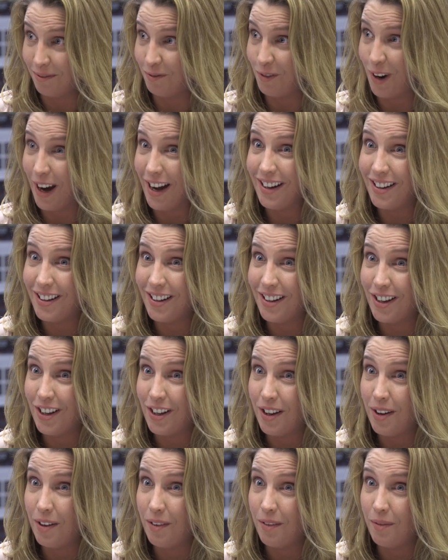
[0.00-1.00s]
Right?
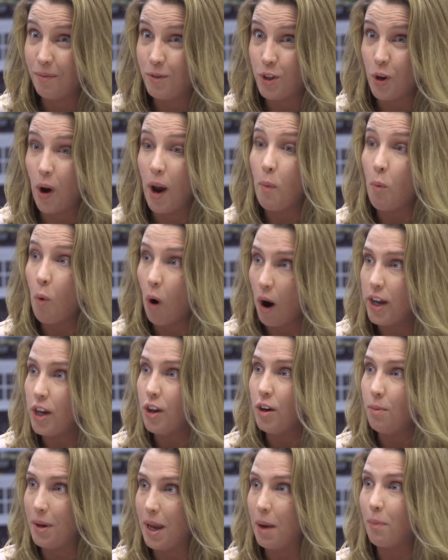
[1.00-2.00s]
So I want you
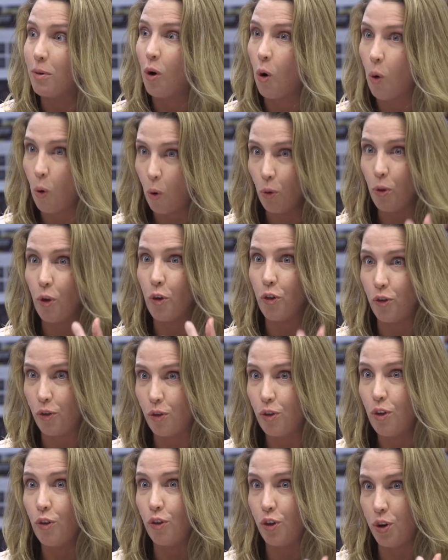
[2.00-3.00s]
to be able to hold
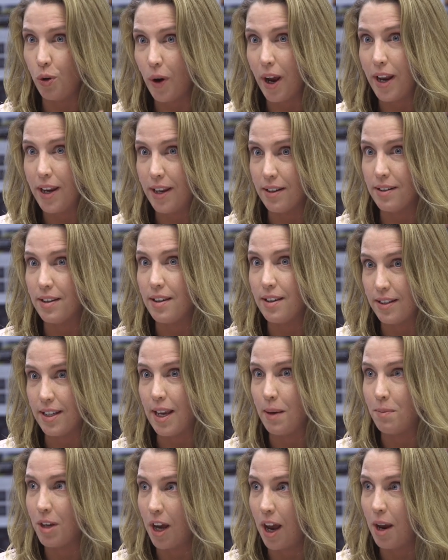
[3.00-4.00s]
those two ideas at the
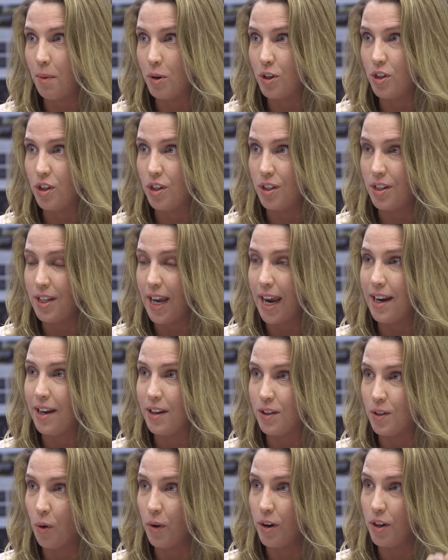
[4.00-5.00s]
same time, which is data
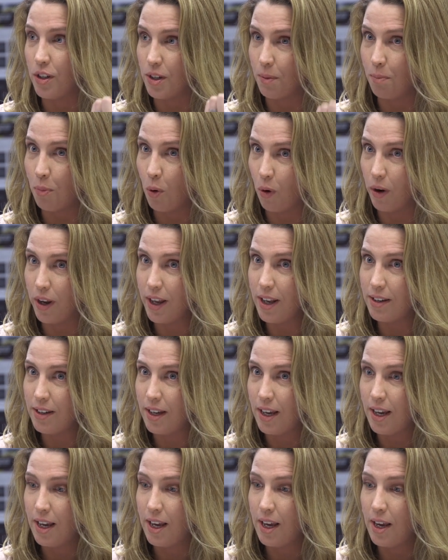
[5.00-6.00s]
is going to support it,
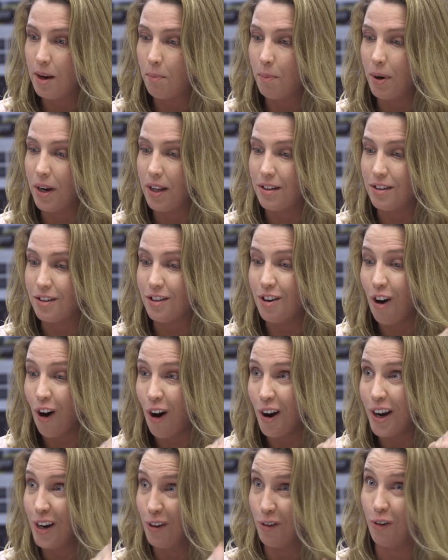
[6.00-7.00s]
but it is
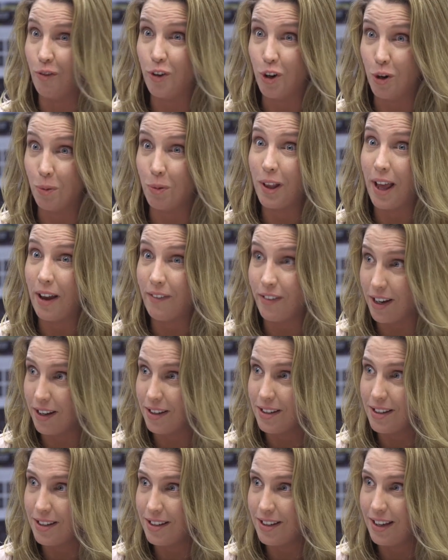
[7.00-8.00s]
not irrefutable
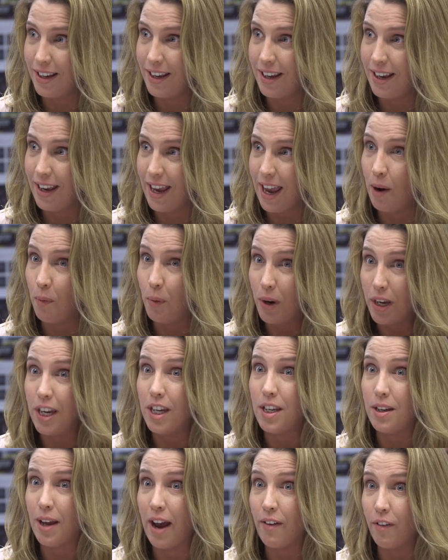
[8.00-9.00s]
evidence. And we
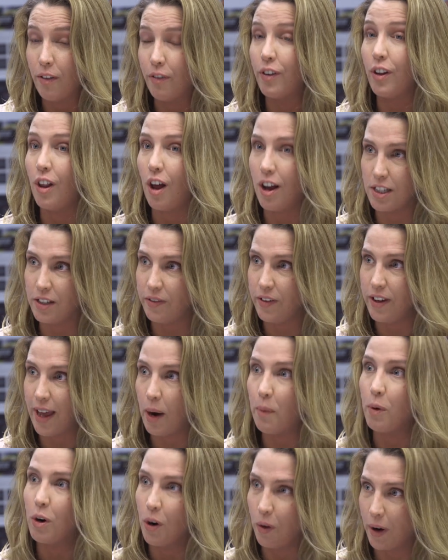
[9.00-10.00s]
need to have a philosophy
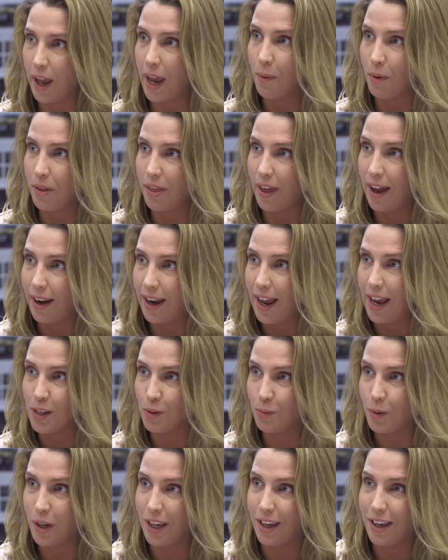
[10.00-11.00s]
that we're okay with that
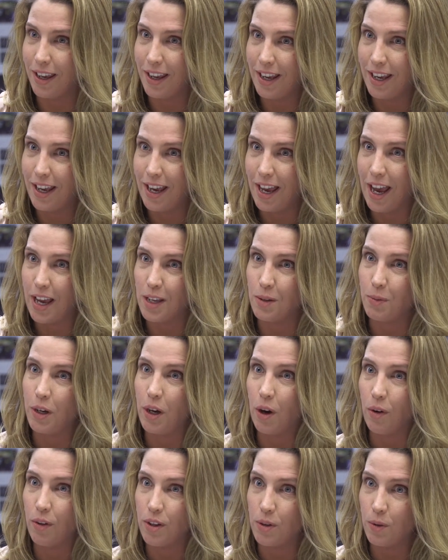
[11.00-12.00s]
as we
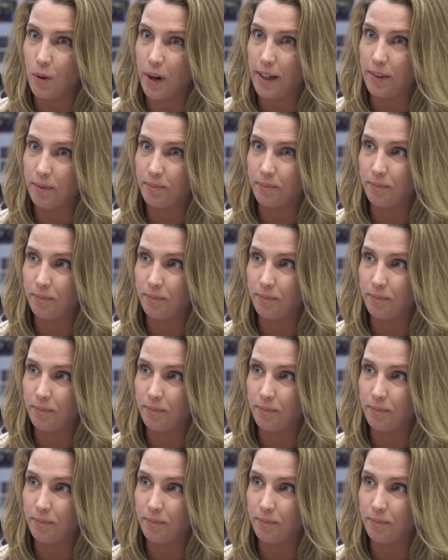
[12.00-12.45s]
go this way.